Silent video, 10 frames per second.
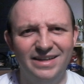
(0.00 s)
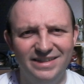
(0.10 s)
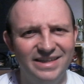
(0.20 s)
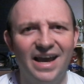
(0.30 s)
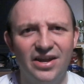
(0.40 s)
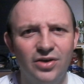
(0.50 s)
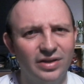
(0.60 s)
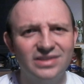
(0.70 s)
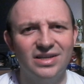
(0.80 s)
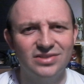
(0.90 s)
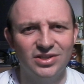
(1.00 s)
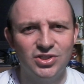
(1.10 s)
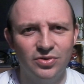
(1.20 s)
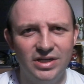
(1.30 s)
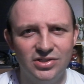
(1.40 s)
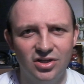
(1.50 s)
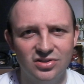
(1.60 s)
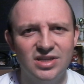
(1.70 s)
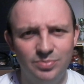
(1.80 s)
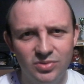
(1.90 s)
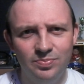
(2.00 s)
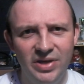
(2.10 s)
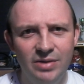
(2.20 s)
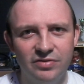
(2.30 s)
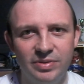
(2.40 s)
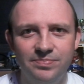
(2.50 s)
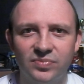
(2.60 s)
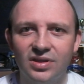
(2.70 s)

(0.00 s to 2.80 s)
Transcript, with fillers: Yeah, I know that sounds like a strange concept, but bear with me.